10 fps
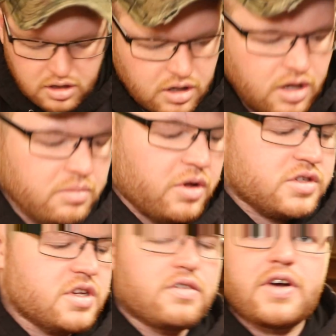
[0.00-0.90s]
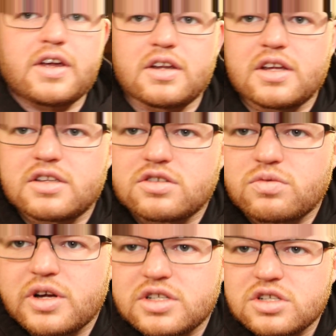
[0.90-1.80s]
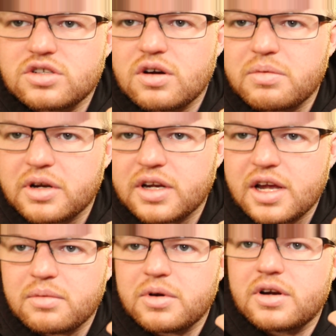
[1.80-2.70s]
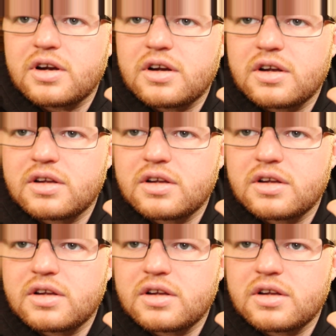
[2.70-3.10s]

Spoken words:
I'll see if I can get this wedge to show up on camera here.